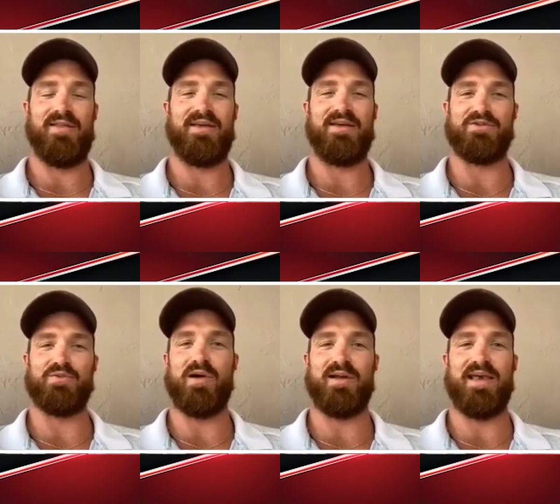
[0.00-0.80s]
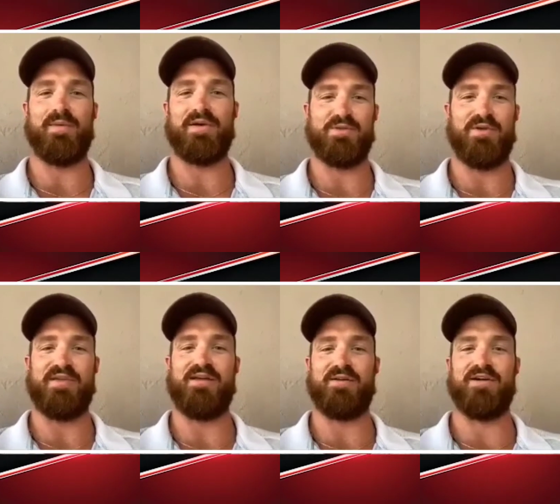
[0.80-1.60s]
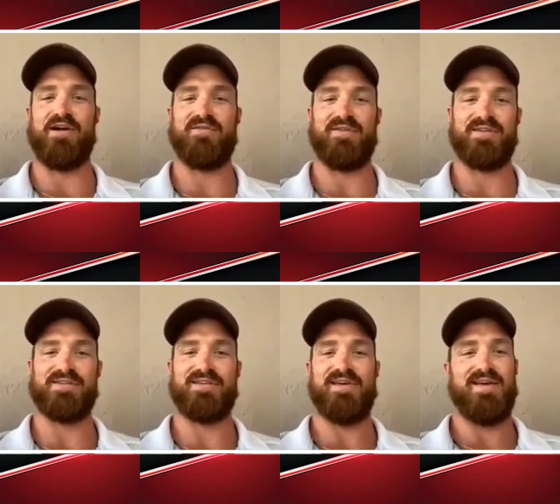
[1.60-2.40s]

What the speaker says: I think it was one game, because we're in the other conference,